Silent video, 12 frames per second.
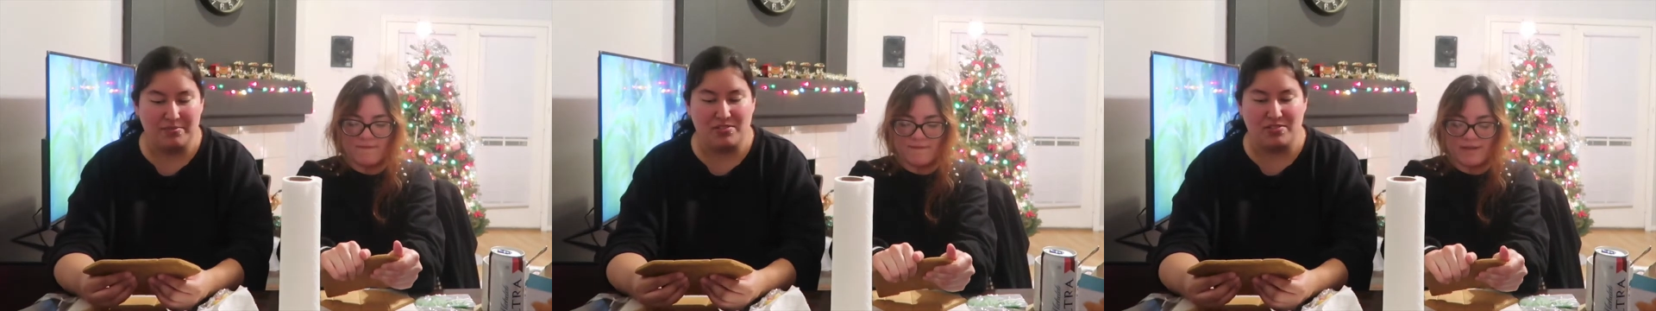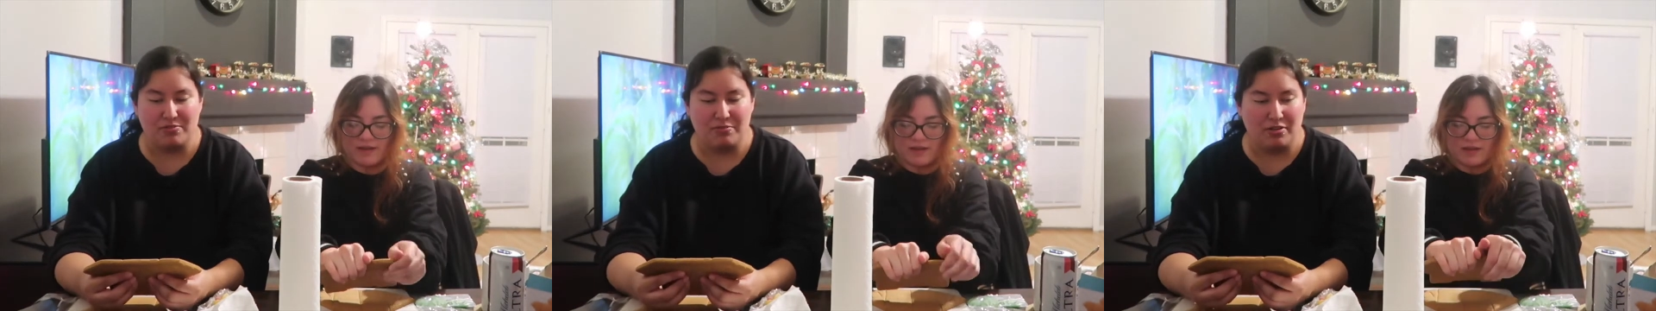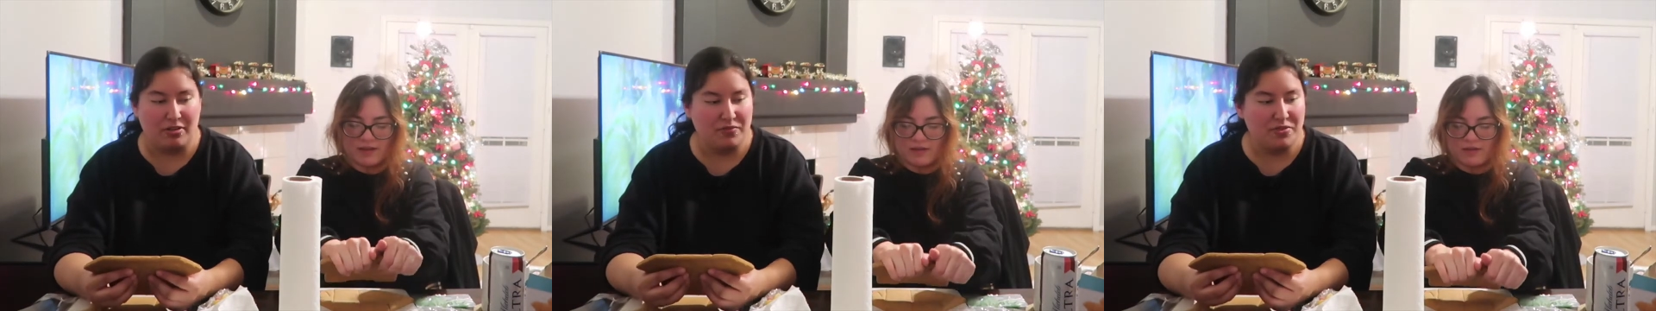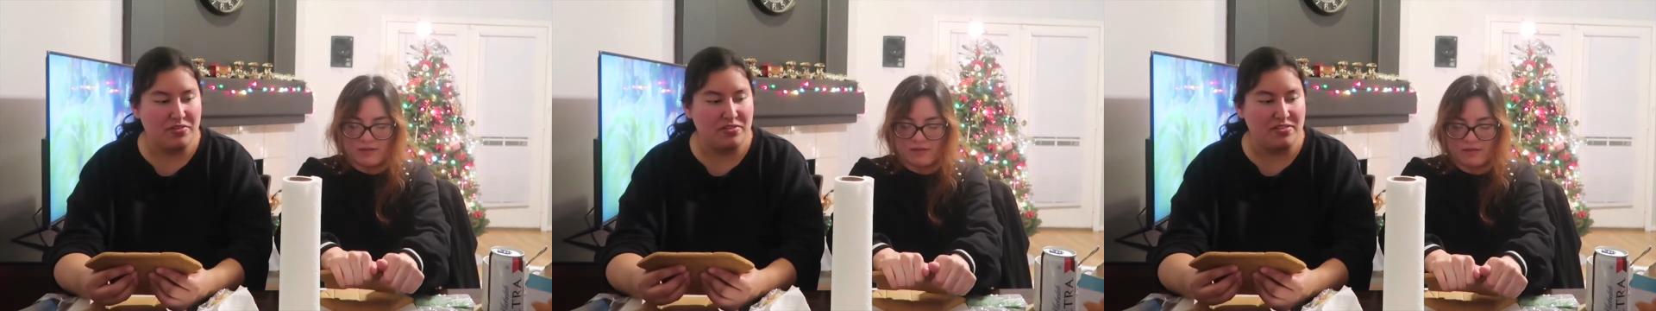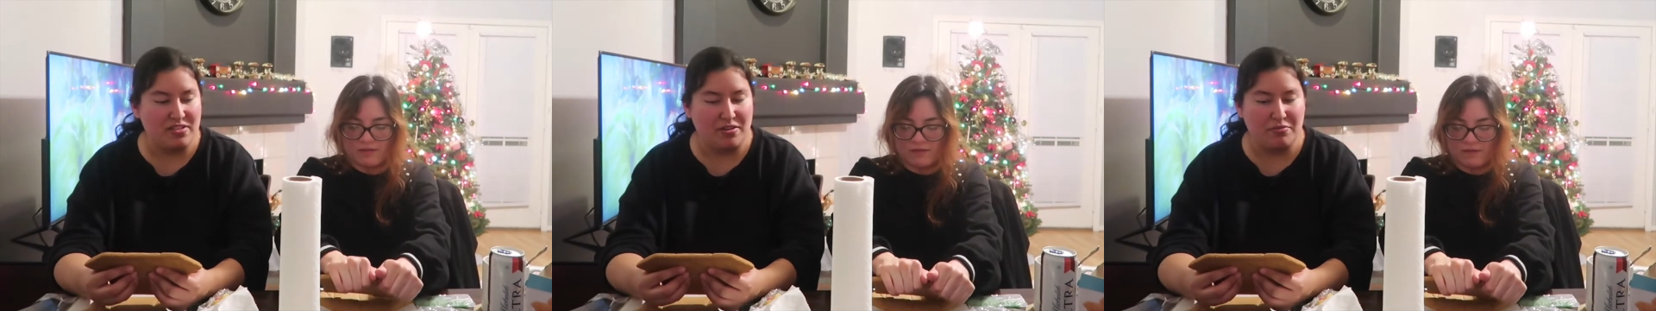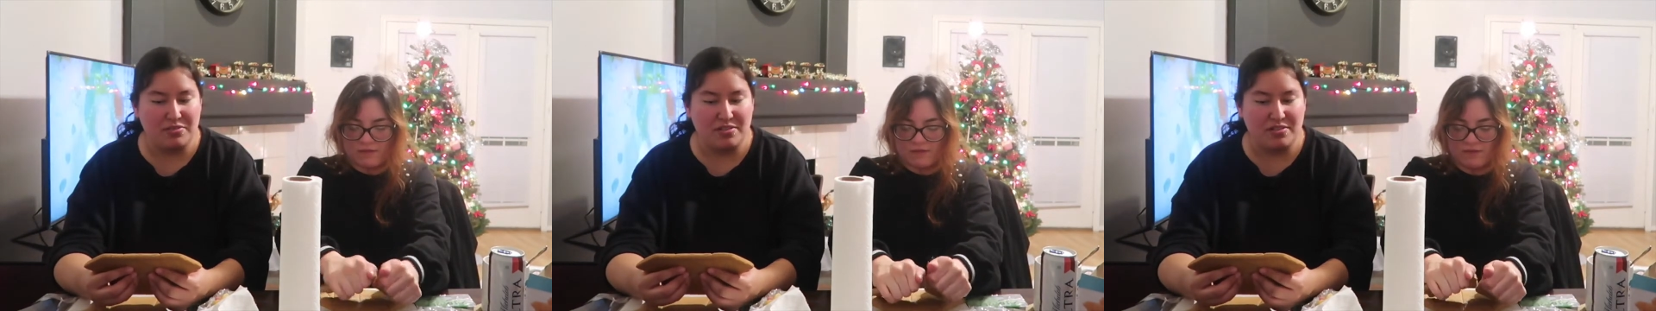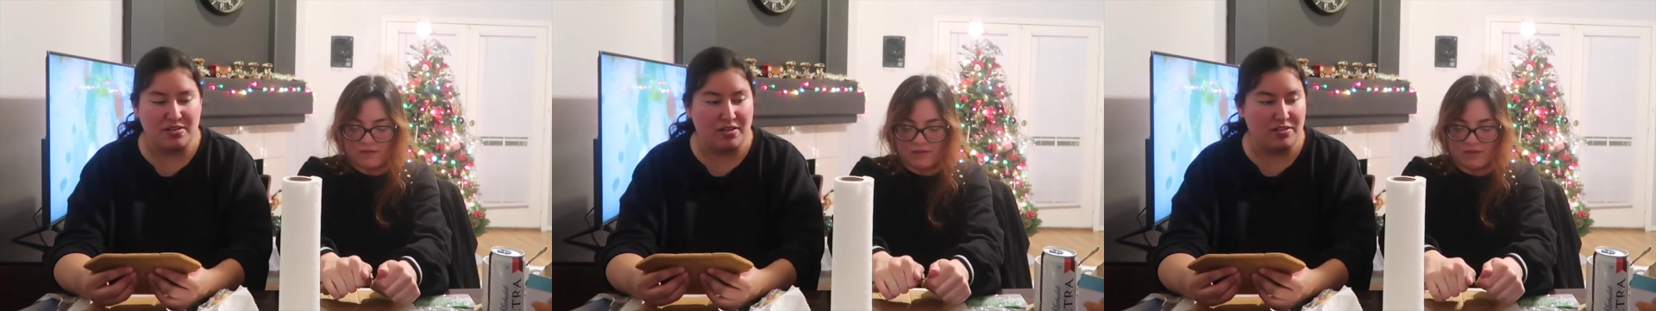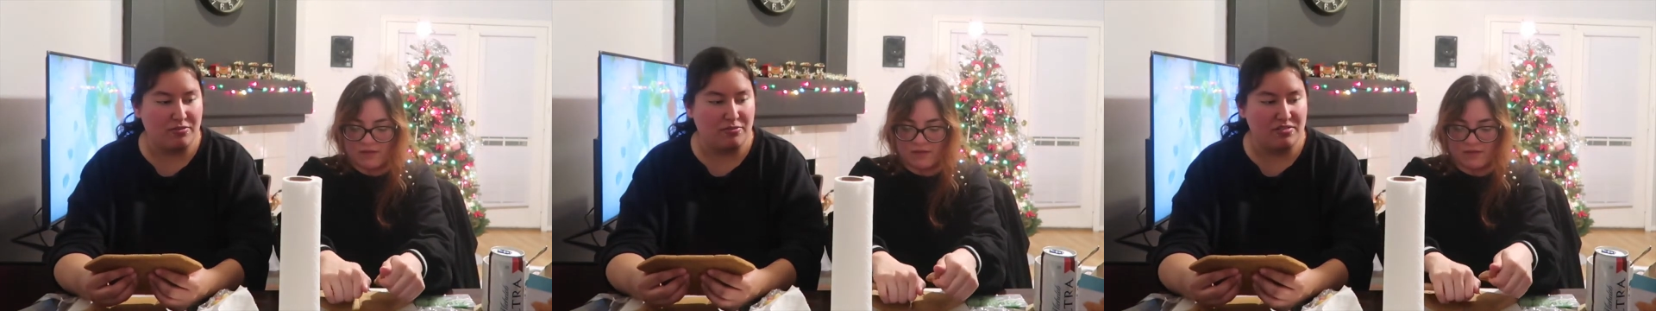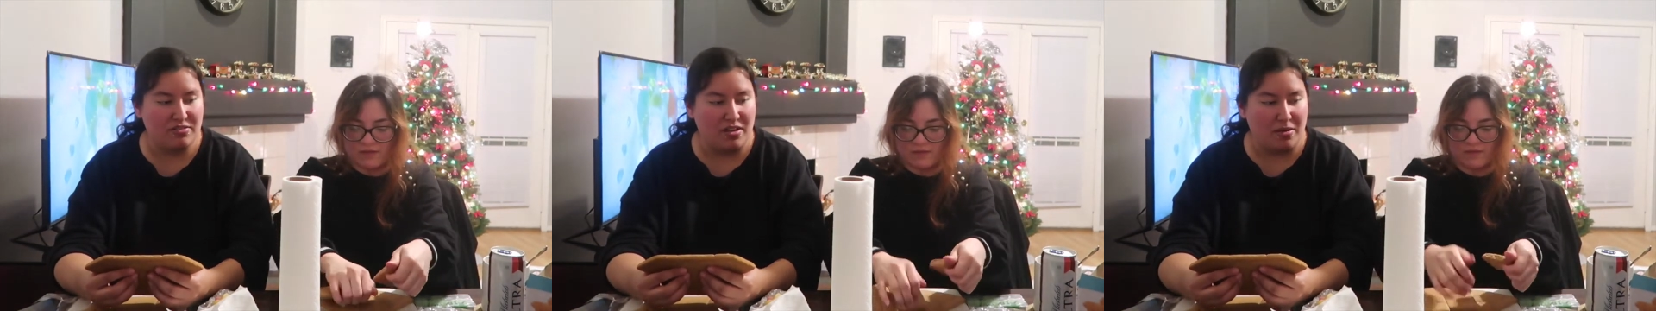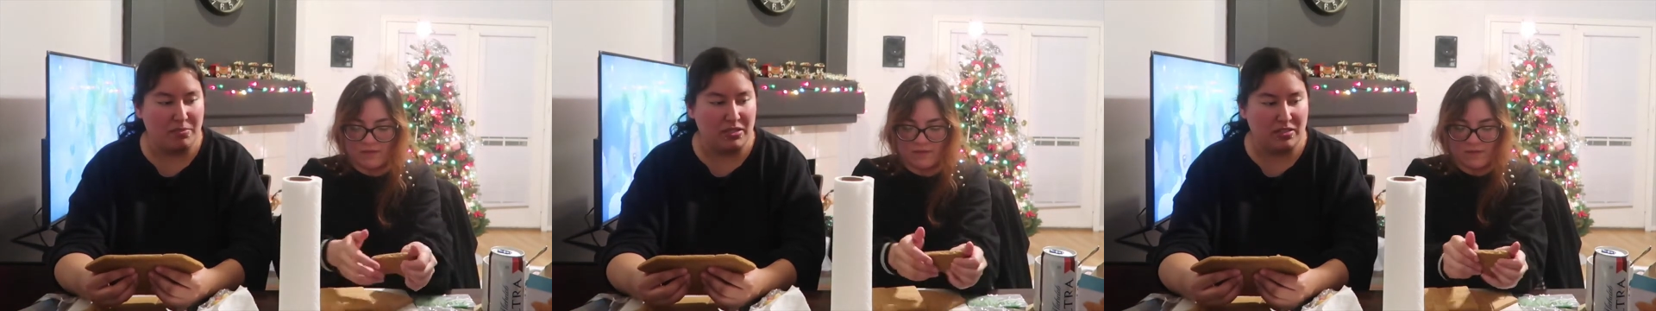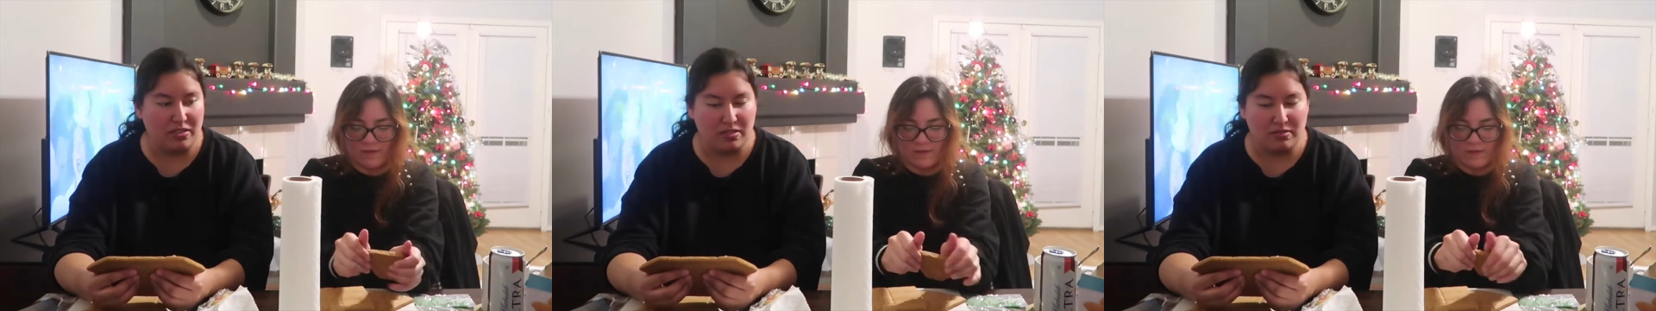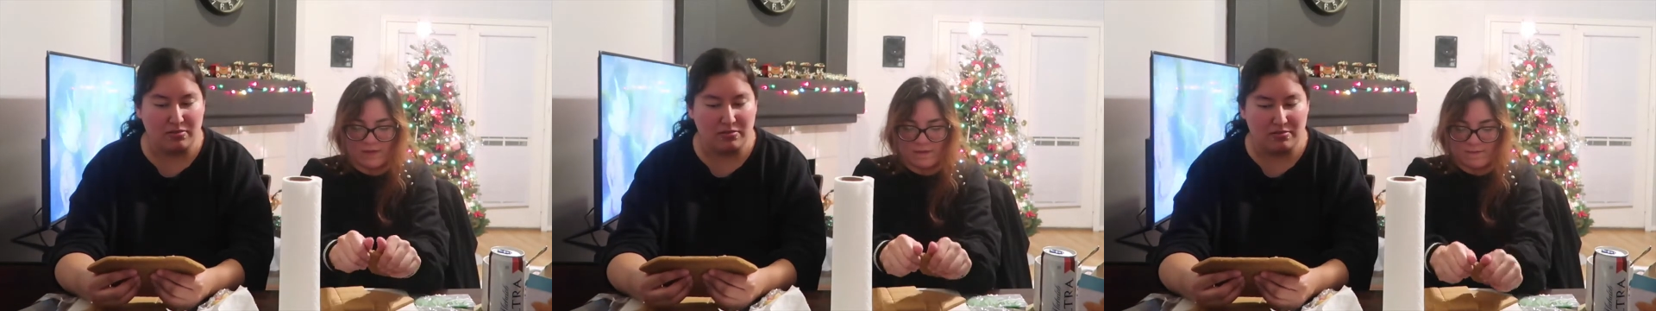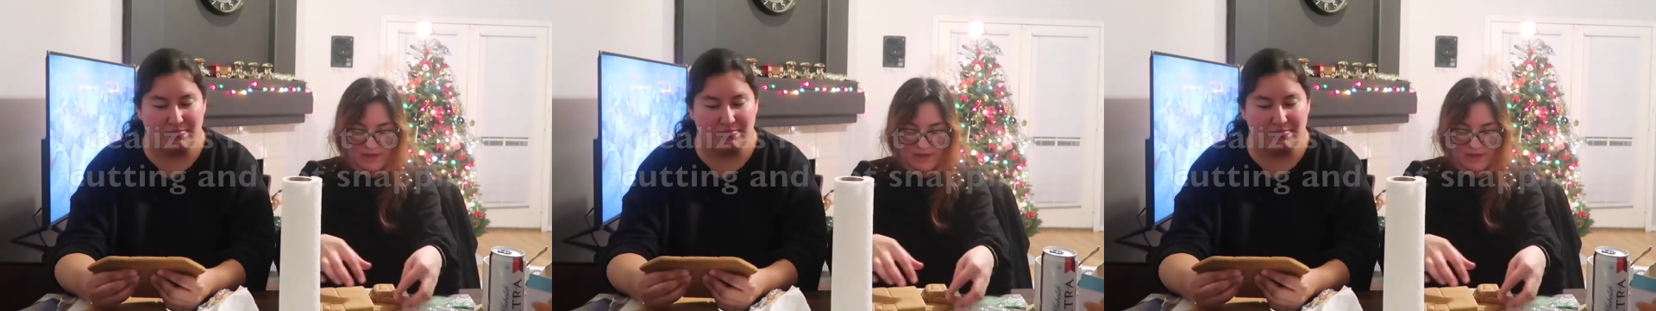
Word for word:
Speaker 1: I'm so nervous because I always suck at snapping things. I